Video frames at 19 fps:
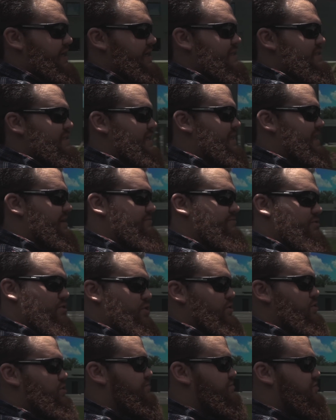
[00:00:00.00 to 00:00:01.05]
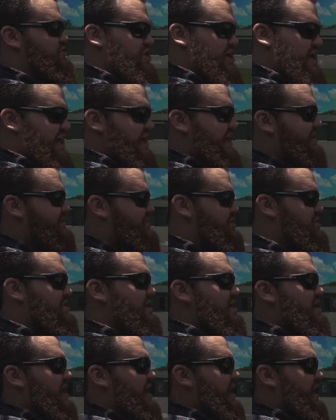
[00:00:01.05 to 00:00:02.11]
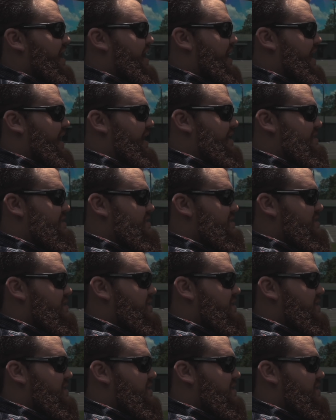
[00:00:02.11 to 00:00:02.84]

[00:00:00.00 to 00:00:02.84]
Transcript: it's on that verge of change, and